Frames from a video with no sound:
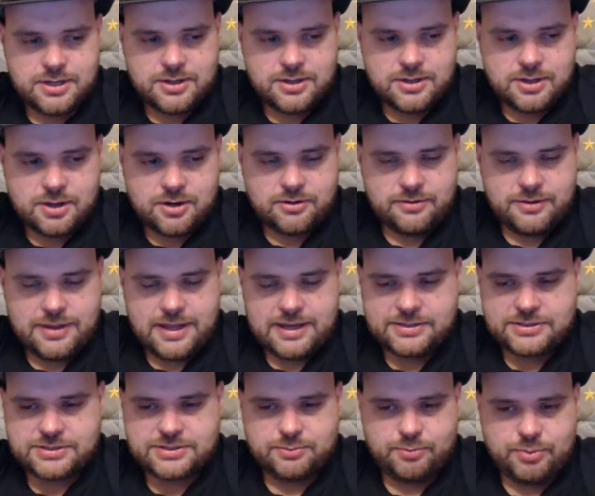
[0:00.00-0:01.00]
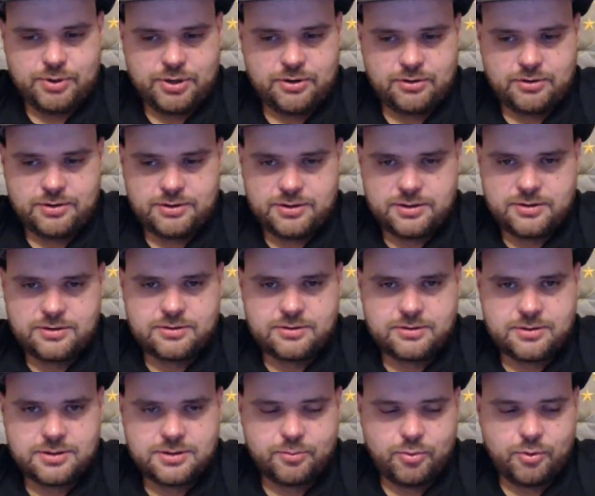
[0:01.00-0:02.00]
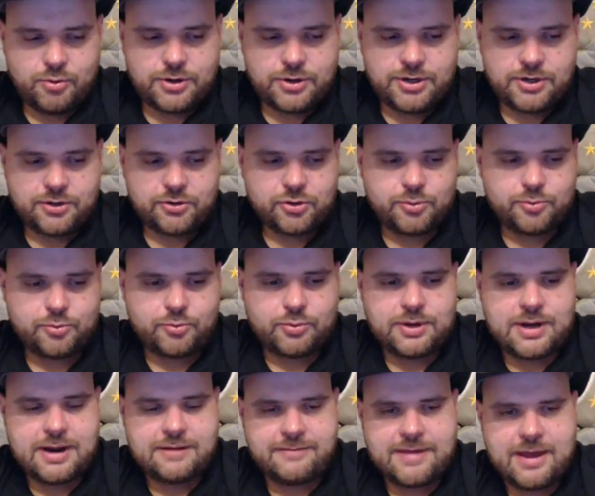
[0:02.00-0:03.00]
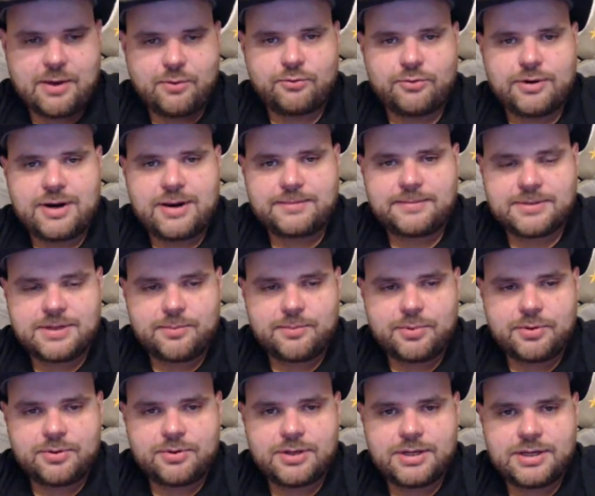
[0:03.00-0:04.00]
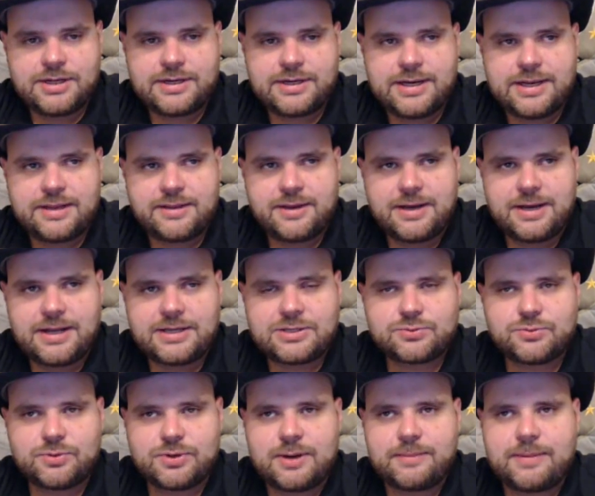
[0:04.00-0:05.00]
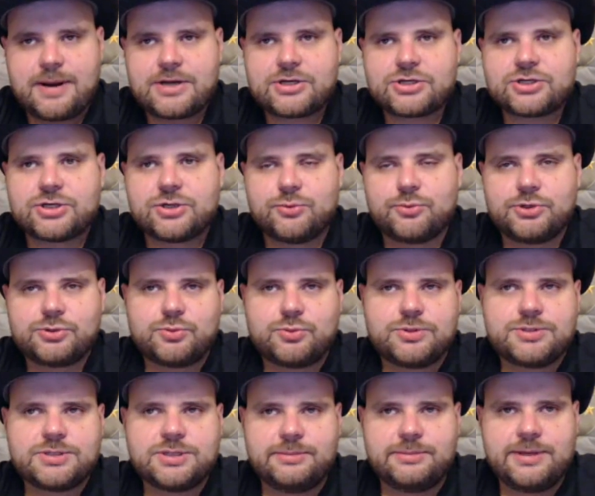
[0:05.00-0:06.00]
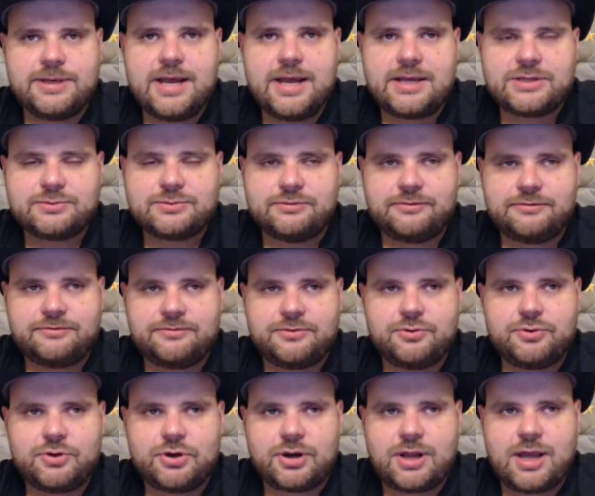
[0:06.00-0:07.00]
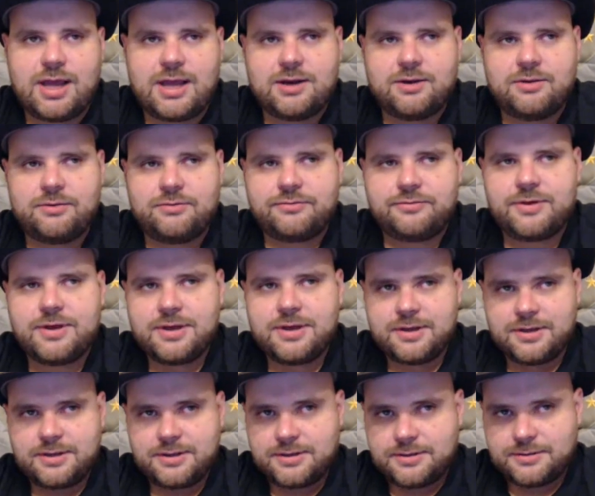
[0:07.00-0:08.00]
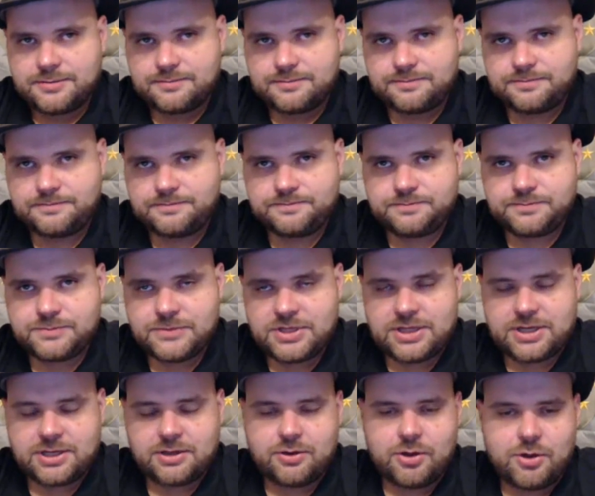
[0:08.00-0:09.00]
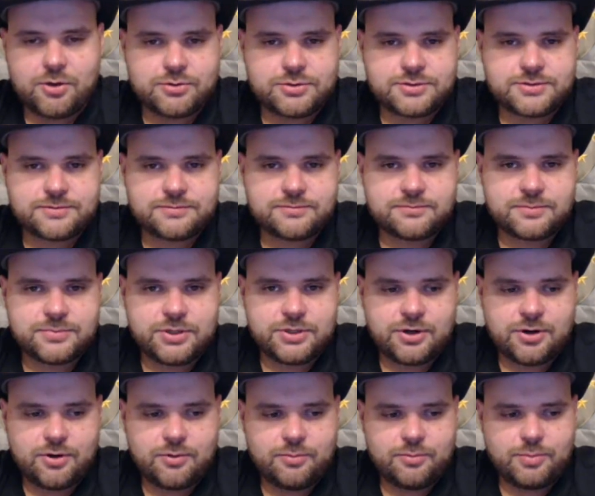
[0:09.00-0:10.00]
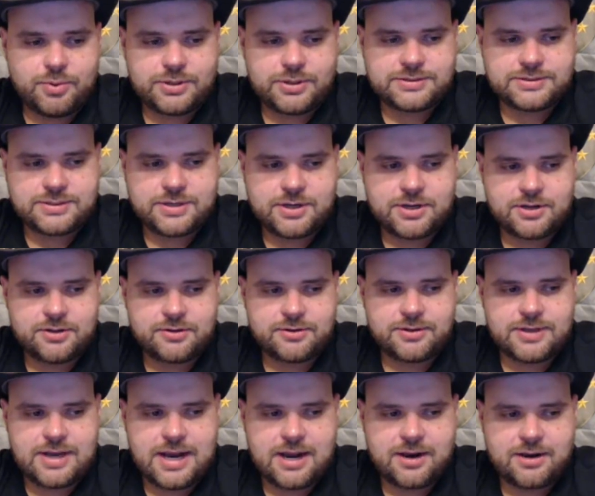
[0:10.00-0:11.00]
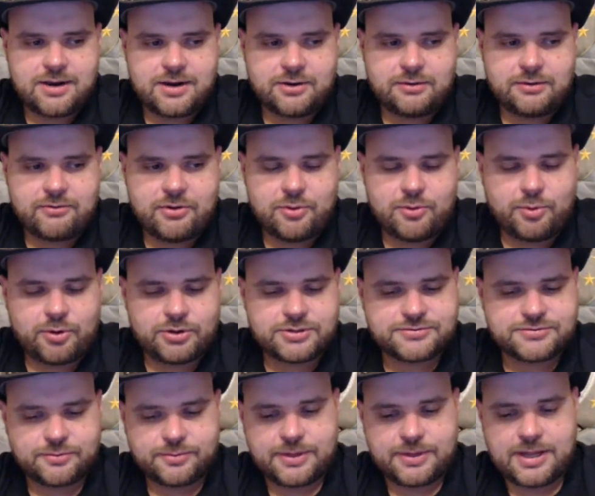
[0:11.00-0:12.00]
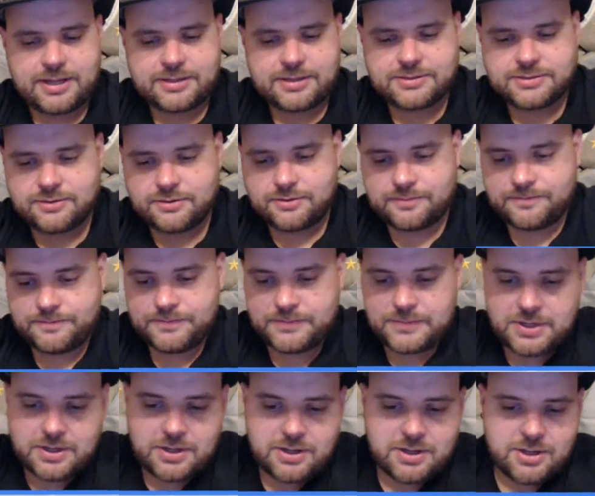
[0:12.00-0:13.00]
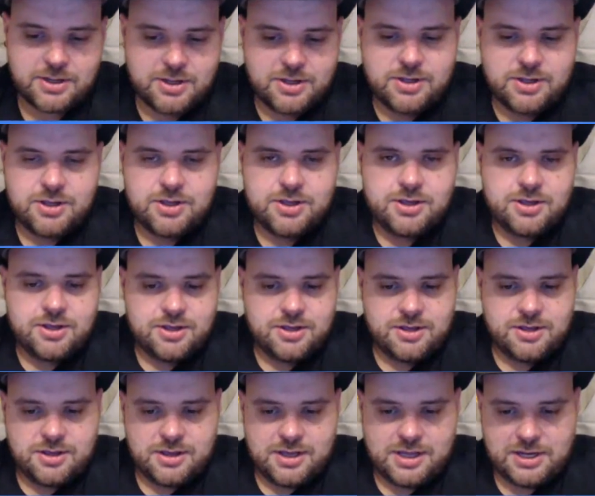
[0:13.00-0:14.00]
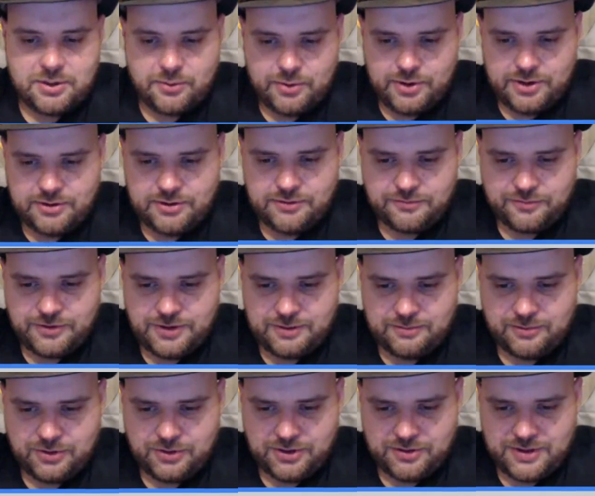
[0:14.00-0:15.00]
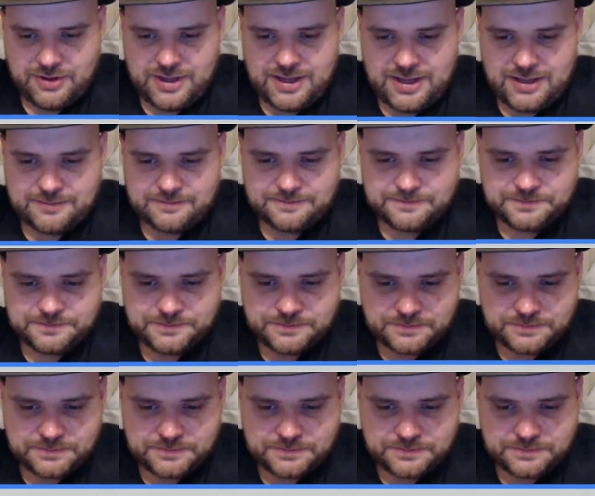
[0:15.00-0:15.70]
Other than that, just the barrel and the bolt carrier group, and we're going to have that one wrapped up. And the next one, I'm not sure which one's going to be next. We have a few that are kind of getting close, but I don't have all the parts for them yet. So anyway, enough rambling on that.